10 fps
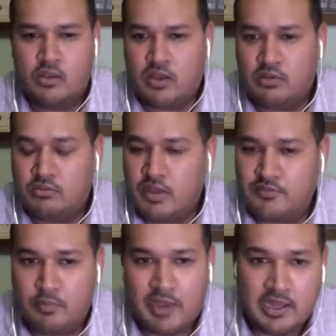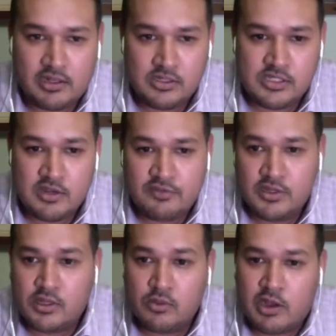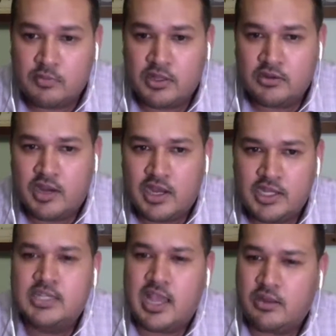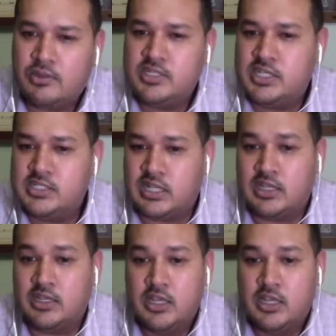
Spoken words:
If you bite close enough into the watermelon rind, it's kind of what it tastes like.